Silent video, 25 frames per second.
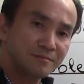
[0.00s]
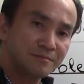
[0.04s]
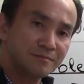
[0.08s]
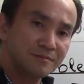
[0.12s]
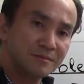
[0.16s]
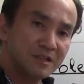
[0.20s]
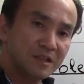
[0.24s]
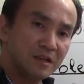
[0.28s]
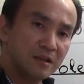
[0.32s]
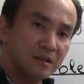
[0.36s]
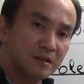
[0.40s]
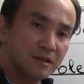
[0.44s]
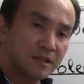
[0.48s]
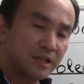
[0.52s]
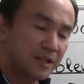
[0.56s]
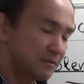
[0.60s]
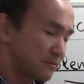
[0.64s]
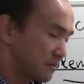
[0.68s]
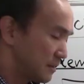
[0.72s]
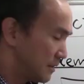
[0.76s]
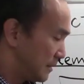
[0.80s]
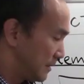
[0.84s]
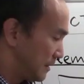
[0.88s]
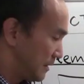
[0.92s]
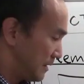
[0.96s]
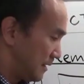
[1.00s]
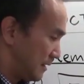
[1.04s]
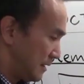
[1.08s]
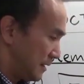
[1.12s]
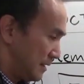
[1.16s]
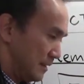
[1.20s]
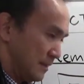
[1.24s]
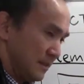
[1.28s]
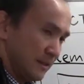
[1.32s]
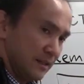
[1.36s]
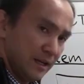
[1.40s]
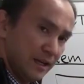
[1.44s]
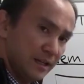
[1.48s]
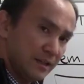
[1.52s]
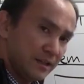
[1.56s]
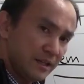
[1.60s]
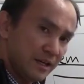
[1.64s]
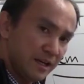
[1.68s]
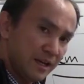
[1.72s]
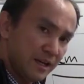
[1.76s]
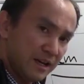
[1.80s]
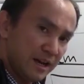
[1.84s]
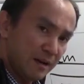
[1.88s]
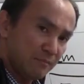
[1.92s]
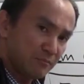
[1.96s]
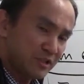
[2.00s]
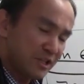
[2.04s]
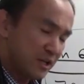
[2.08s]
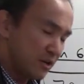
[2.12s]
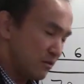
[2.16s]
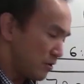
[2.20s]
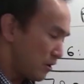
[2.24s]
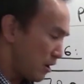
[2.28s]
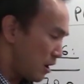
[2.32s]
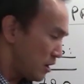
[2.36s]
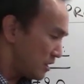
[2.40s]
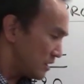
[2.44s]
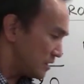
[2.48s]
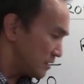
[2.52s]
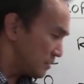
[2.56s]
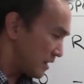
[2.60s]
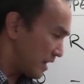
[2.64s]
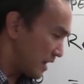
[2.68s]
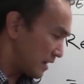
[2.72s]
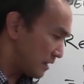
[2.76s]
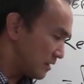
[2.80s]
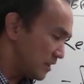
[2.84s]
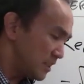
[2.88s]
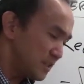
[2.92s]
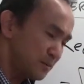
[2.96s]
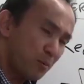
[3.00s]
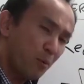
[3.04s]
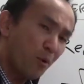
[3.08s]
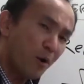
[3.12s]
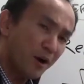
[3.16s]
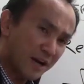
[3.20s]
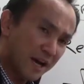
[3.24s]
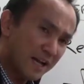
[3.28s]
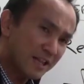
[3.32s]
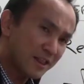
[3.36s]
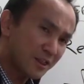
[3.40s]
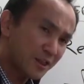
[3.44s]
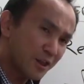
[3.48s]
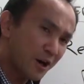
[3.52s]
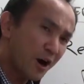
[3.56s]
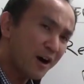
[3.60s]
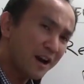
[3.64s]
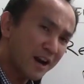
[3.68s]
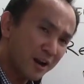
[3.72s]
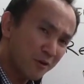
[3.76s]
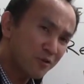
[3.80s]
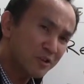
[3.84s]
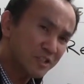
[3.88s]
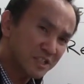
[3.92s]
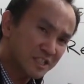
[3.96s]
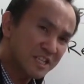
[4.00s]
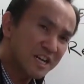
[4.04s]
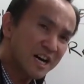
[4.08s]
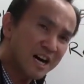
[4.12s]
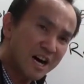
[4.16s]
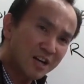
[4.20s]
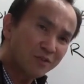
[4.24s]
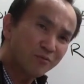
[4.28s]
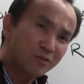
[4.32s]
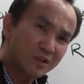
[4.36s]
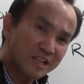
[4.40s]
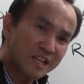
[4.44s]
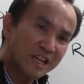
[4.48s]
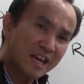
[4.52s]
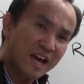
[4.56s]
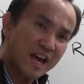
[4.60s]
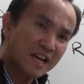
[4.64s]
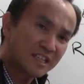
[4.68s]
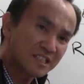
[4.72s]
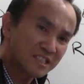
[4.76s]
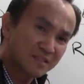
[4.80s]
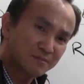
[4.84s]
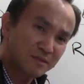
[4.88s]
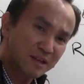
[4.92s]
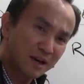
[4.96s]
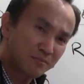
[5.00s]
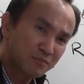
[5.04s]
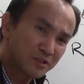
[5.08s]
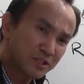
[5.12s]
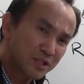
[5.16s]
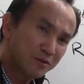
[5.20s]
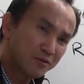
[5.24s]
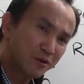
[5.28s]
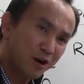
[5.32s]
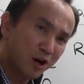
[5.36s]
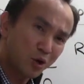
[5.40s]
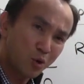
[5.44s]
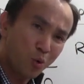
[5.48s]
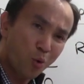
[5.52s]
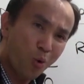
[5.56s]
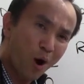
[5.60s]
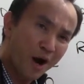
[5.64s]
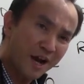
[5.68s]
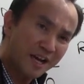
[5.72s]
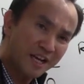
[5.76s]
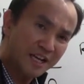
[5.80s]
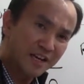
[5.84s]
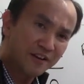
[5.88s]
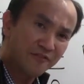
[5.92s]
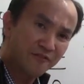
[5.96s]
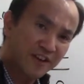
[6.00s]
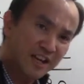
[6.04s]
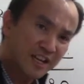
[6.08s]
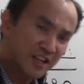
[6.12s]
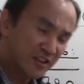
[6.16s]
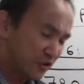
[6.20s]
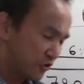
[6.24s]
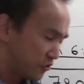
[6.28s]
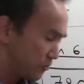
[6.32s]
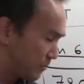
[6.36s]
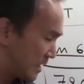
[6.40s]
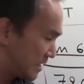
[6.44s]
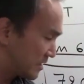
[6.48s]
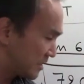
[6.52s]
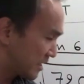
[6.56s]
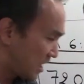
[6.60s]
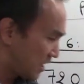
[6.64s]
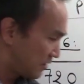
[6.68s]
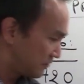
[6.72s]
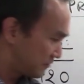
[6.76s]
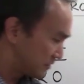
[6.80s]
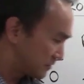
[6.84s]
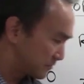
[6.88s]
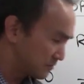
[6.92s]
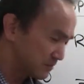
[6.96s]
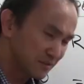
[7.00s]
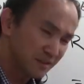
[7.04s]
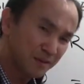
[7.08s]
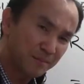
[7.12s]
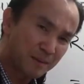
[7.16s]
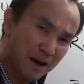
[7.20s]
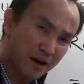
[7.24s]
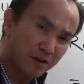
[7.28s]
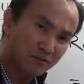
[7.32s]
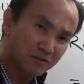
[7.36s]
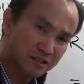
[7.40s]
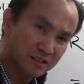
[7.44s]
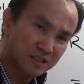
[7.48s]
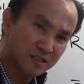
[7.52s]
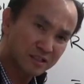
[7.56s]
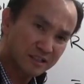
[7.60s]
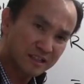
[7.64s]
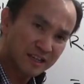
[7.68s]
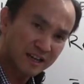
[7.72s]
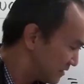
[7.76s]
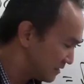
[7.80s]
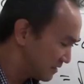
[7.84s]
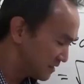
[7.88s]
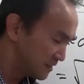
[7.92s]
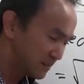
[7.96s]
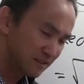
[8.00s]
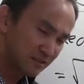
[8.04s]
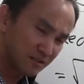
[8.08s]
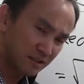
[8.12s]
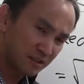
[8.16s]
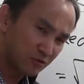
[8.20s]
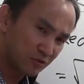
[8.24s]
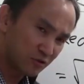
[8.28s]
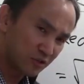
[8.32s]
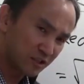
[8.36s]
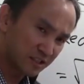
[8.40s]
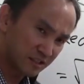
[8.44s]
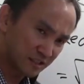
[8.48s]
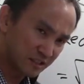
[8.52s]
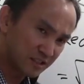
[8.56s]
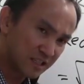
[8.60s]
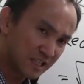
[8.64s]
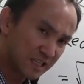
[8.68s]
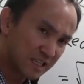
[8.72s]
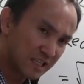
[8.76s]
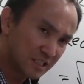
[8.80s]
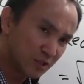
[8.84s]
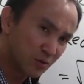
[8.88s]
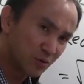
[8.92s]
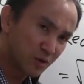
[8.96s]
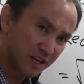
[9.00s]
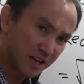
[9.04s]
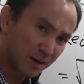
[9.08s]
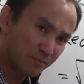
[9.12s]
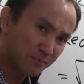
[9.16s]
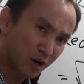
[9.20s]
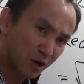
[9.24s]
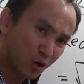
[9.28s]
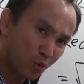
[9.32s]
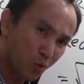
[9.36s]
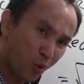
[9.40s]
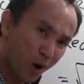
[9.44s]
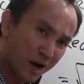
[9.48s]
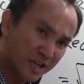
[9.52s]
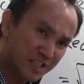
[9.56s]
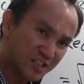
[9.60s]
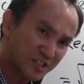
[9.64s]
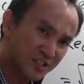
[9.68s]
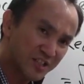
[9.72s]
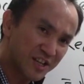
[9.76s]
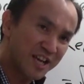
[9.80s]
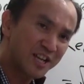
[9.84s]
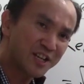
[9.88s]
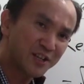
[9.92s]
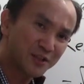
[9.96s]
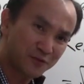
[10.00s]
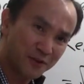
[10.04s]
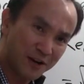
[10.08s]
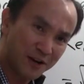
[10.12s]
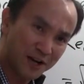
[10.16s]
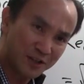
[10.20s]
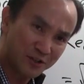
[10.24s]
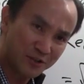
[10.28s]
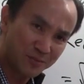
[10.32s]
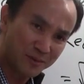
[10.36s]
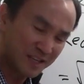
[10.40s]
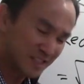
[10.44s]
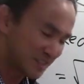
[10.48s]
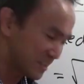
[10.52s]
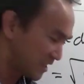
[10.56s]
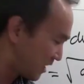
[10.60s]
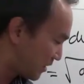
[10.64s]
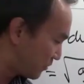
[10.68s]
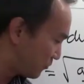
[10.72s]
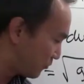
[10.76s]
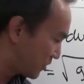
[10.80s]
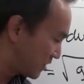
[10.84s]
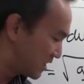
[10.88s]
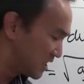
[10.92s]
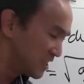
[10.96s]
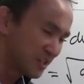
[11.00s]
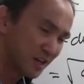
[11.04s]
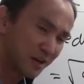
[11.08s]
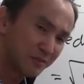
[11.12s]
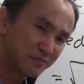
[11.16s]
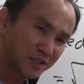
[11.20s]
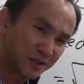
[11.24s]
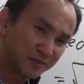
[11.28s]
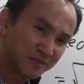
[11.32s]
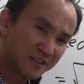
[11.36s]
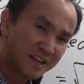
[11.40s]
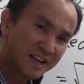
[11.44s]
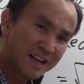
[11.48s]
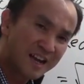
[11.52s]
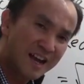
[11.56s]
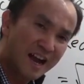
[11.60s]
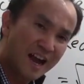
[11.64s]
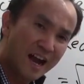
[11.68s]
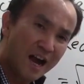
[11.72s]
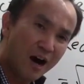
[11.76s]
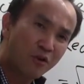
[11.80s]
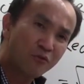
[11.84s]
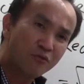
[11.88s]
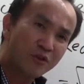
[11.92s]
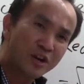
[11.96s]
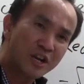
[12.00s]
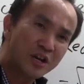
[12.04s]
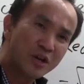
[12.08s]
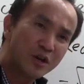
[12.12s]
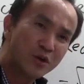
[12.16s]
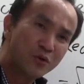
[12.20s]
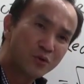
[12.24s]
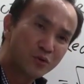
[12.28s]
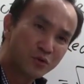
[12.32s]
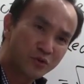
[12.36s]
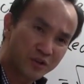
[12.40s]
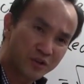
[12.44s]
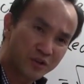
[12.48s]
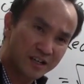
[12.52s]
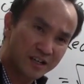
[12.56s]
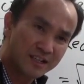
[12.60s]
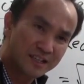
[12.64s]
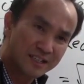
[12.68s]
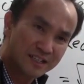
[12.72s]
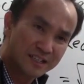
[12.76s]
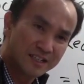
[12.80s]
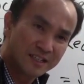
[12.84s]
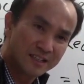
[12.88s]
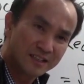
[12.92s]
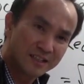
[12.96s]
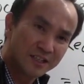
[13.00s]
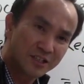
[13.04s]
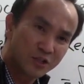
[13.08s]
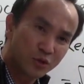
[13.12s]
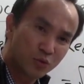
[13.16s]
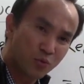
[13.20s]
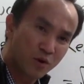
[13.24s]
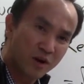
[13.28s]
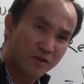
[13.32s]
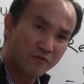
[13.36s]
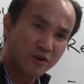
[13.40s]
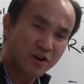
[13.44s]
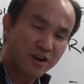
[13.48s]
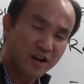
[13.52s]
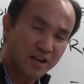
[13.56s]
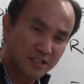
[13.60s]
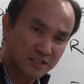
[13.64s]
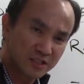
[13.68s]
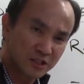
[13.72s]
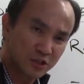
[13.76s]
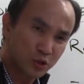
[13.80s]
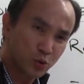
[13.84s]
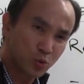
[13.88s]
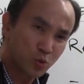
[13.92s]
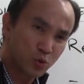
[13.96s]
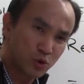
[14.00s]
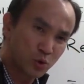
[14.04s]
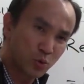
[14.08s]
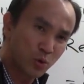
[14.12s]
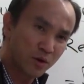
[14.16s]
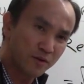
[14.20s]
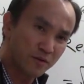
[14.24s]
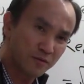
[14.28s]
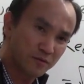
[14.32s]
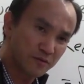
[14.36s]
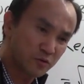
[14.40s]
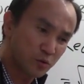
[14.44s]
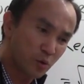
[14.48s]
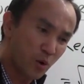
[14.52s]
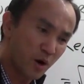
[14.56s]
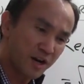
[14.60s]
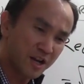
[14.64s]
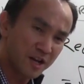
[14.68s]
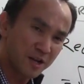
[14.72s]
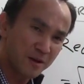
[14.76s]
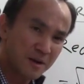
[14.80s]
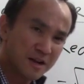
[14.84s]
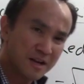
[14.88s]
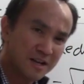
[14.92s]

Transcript: Okay. And then I'm still not, at this point, I thought I was done with the answer, but I'm still not quite convinced to myself about, or in other words, I'm not quite satisfied to myself in terms of how reduced this square root is, the square root of 20.